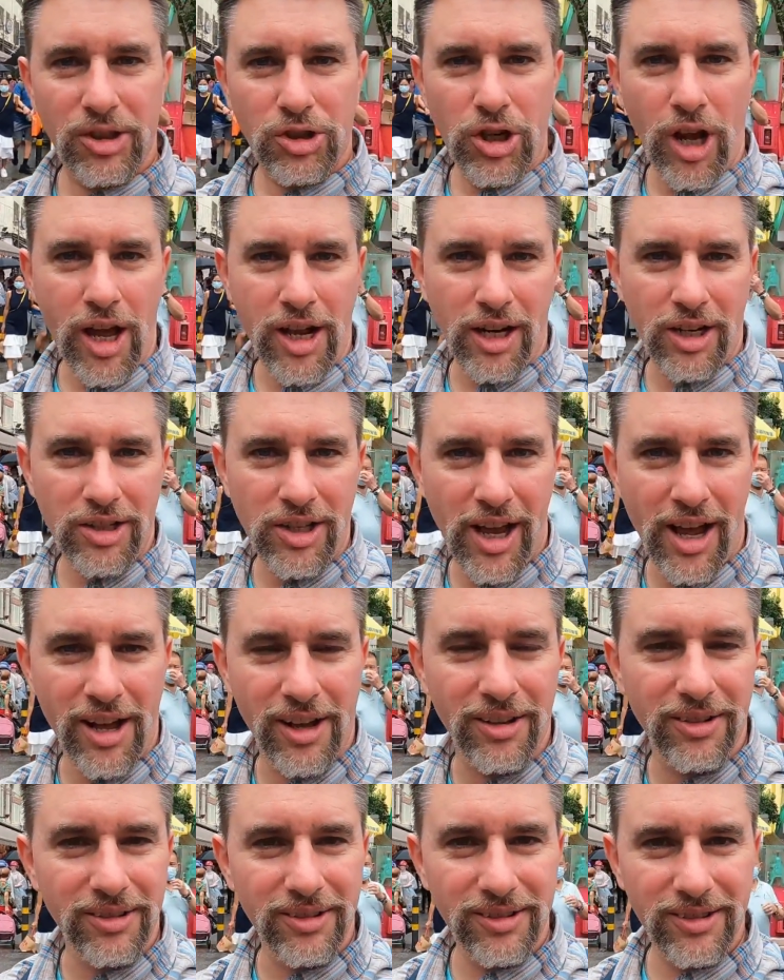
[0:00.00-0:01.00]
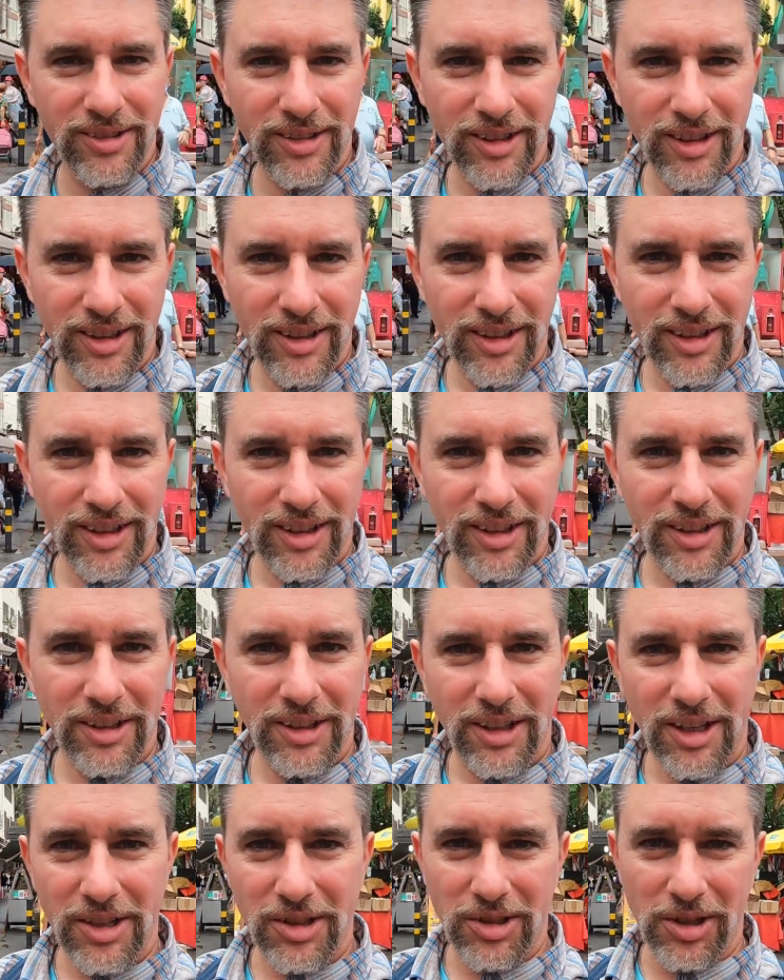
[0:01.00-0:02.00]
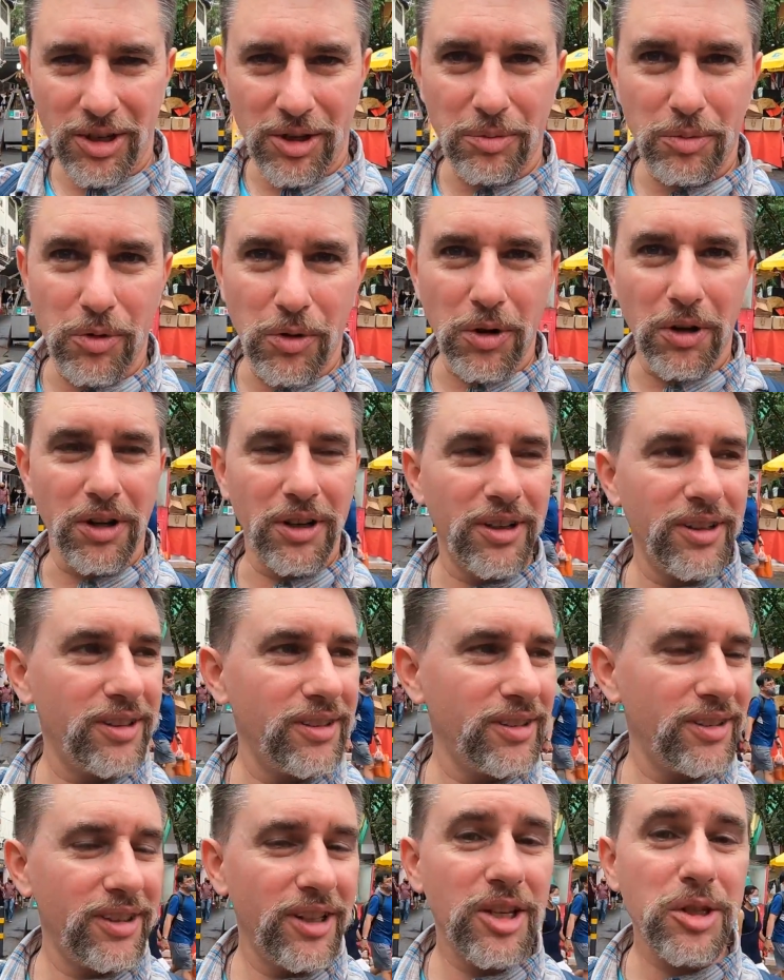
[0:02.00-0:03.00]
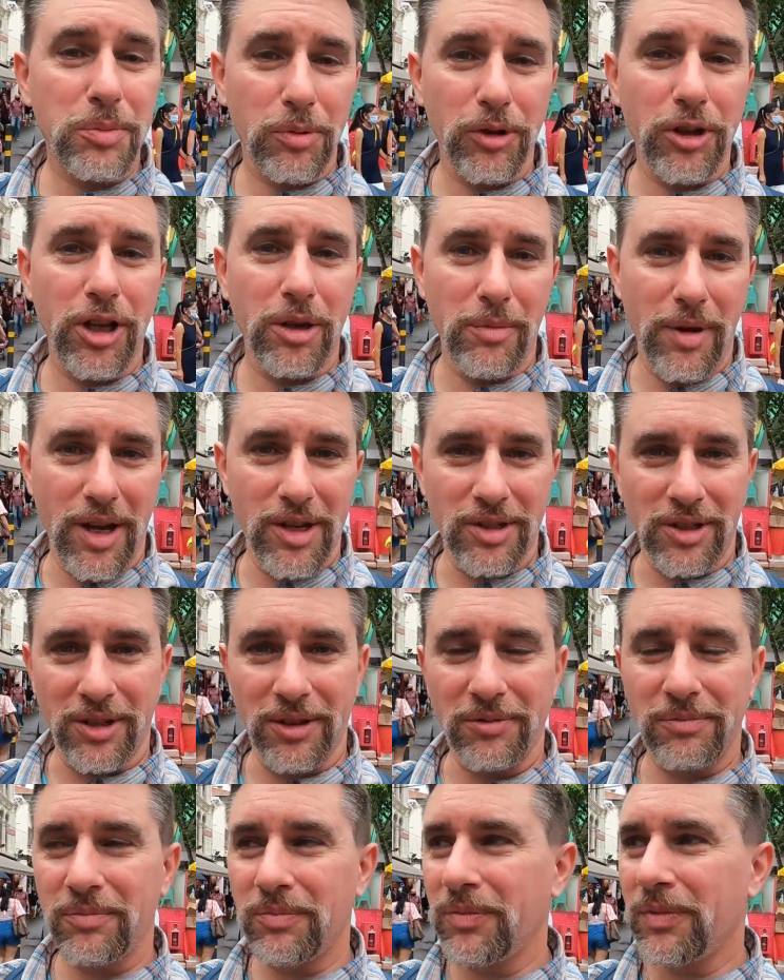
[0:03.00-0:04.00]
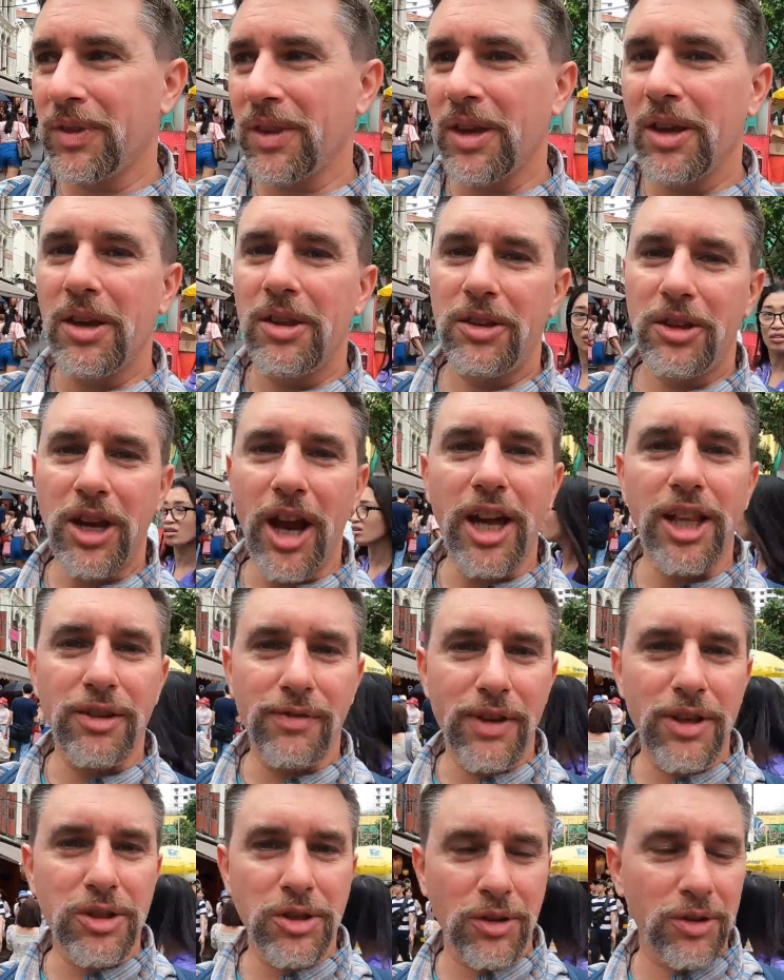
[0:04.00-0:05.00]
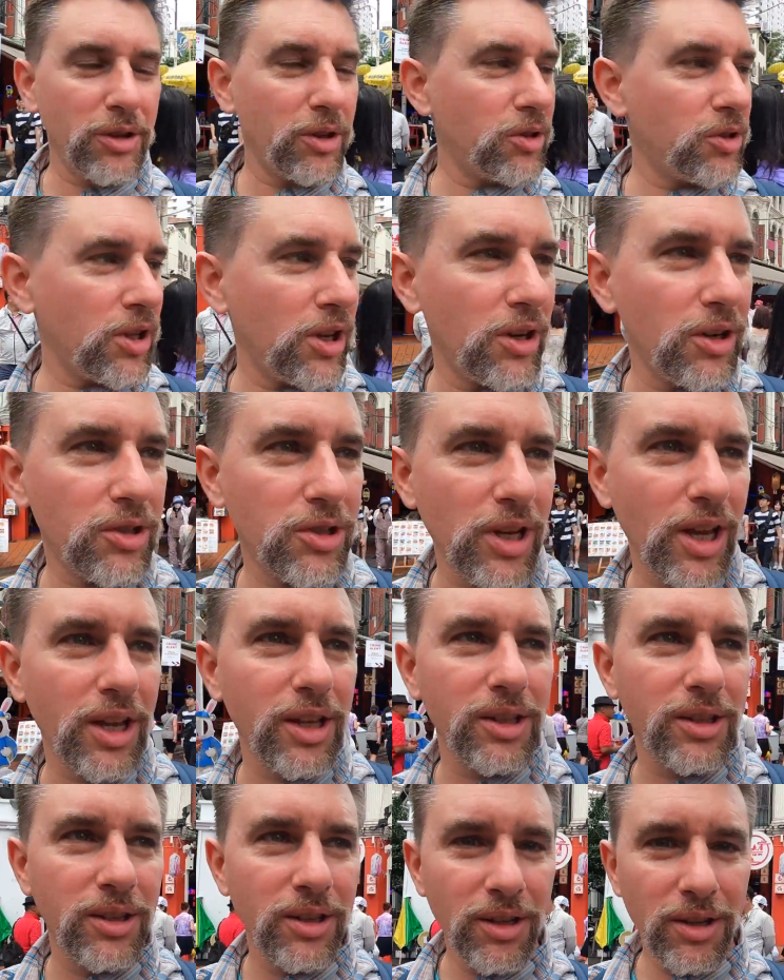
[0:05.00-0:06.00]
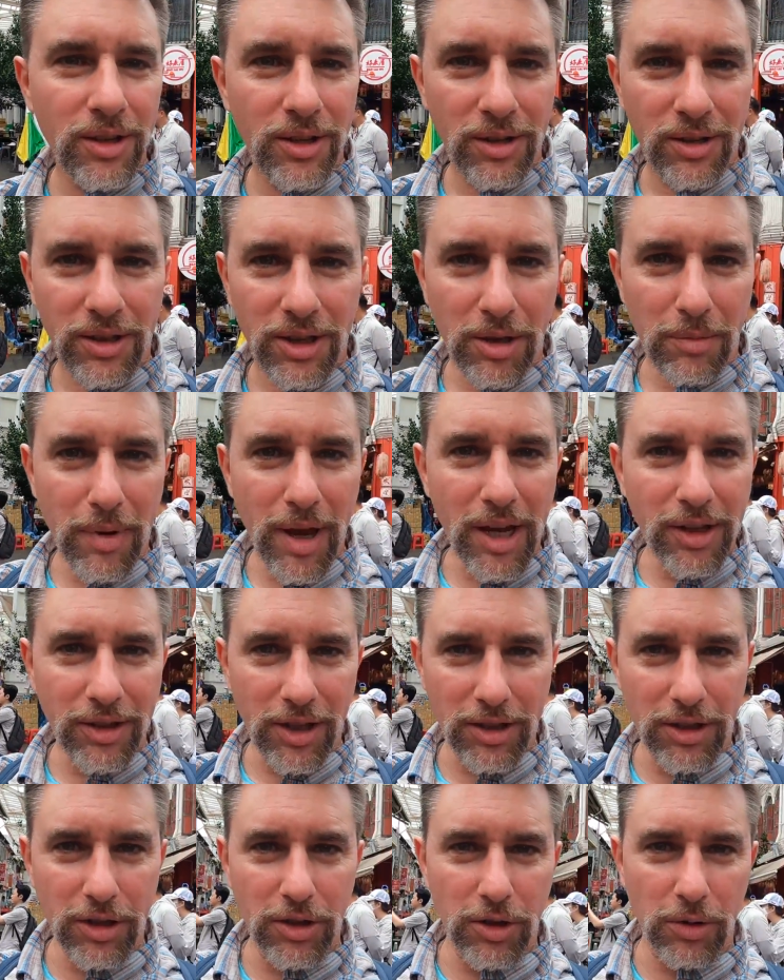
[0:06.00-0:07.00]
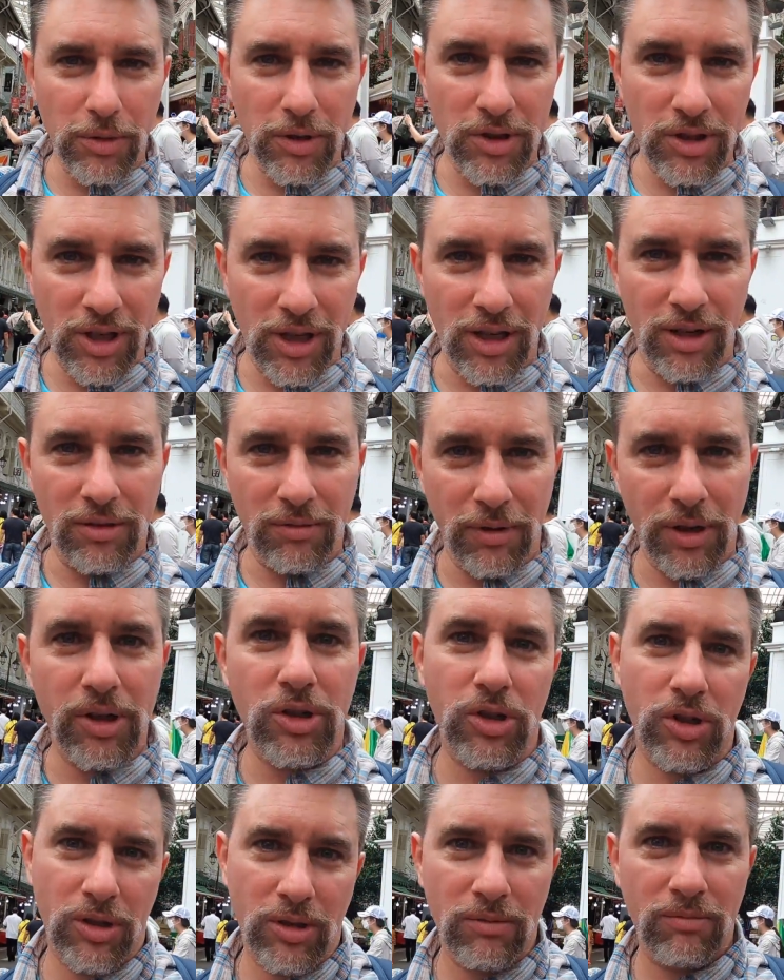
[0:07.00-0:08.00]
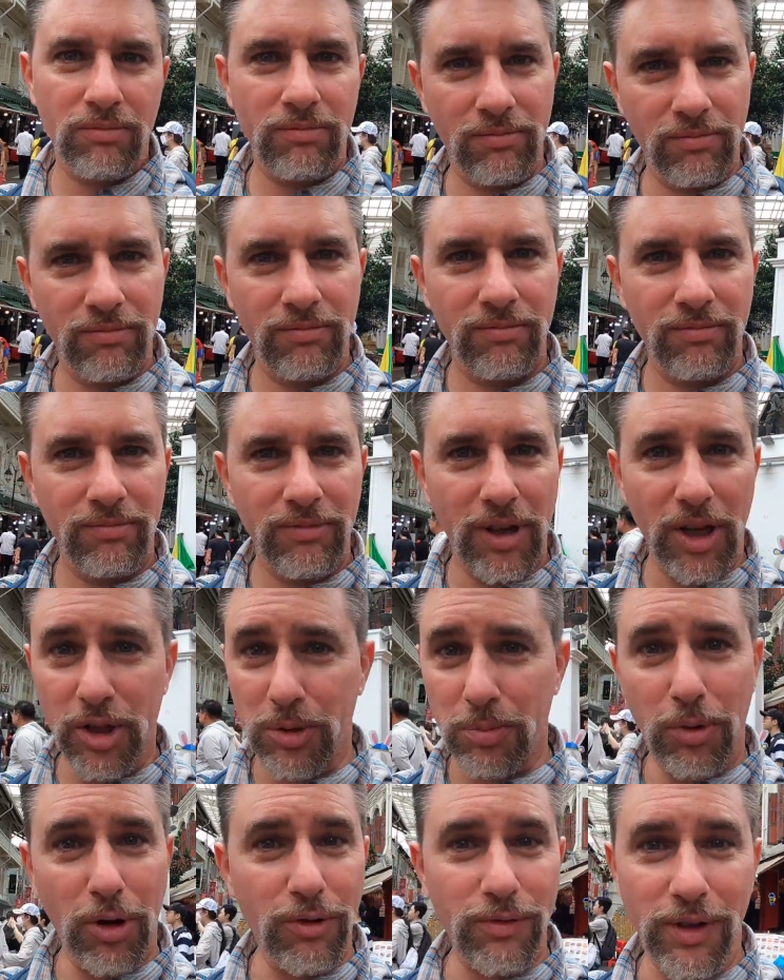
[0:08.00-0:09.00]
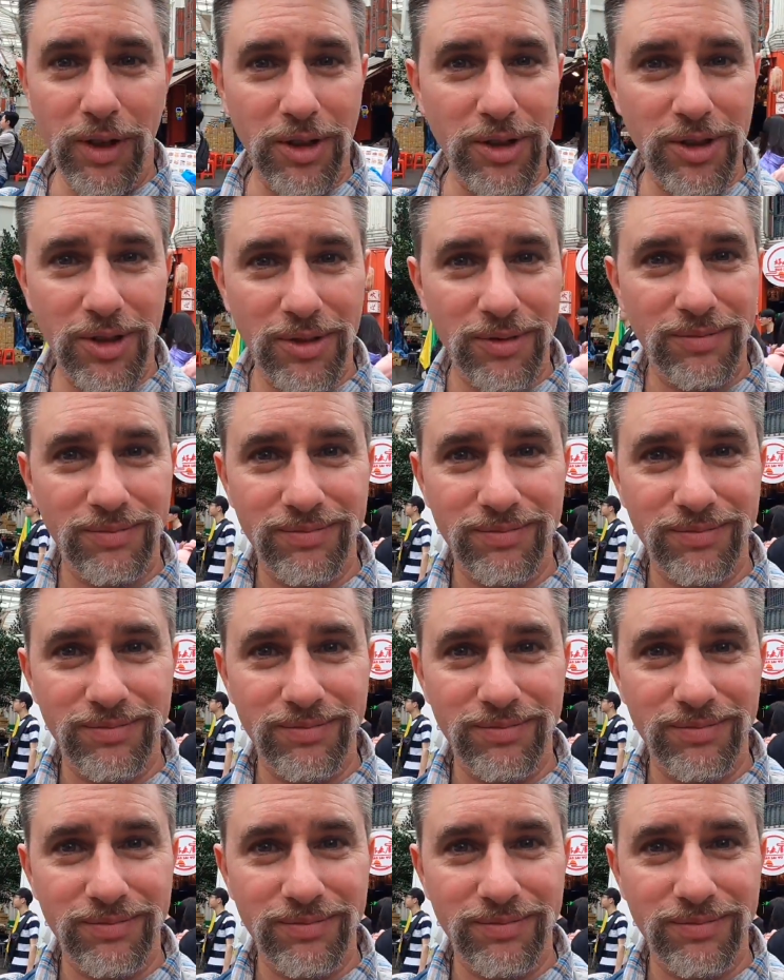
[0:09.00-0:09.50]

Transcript: Chinatown in Singapore is pretty amazing. The guy at the visitor center said the main thing to do is eat, which is perfect.